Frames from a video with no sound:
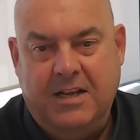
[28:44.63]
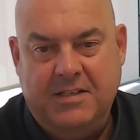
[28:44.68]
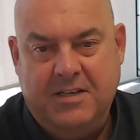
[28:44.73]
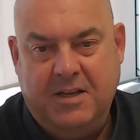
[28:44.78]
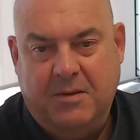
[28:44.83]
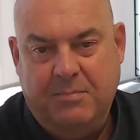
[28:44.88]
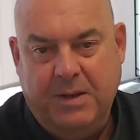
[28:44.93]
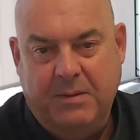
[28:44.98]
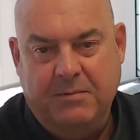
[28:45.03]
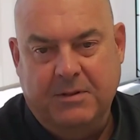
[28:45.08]

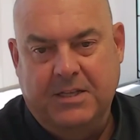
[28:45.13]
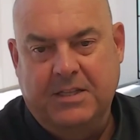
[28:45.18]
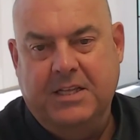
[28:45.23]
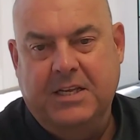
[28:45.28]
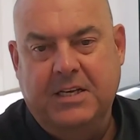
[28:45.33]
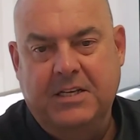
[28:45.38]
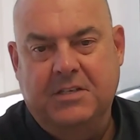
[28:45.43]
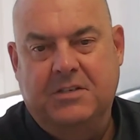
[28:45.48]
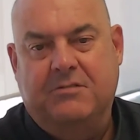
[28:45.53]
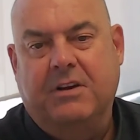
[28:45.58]
So people in the
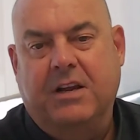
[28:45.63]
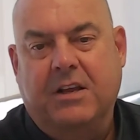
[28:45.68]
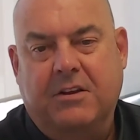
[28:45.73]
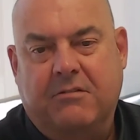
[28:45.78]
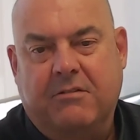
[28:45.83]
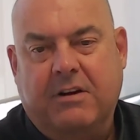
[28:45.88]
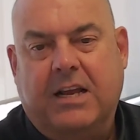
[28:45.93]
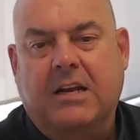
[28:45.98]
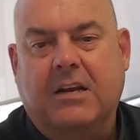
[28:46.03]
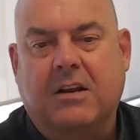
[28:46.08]
industry could
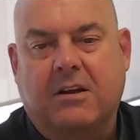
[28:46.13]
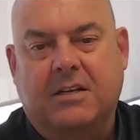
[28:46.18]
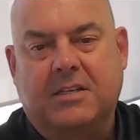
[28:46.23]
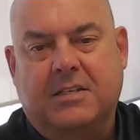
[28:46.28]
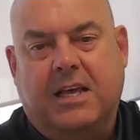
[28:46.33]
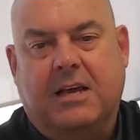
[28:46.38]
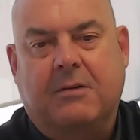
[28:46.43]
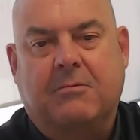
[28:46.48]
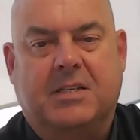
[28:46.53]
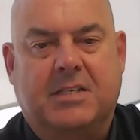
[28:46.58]
recognize
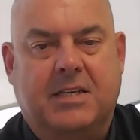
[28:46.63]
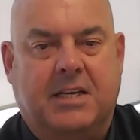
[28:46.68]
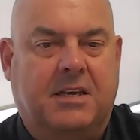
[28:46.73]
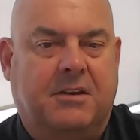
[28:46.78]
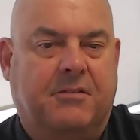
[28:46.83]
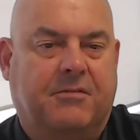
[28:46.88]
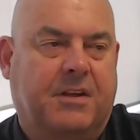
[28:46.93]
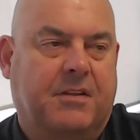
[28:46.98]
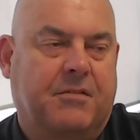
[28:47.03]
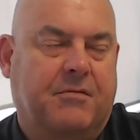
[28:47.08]
they were
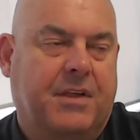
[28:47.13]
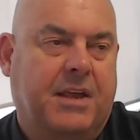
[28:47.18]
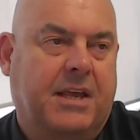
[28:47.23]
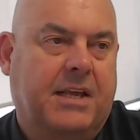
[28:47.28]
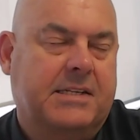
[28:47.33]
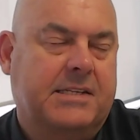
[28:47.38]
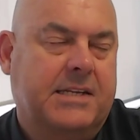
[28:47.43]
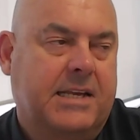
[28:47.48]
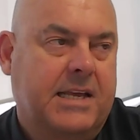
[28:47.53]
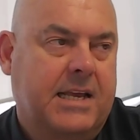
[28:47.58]
significant
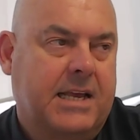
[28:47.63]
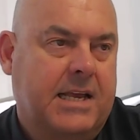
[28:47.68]
things.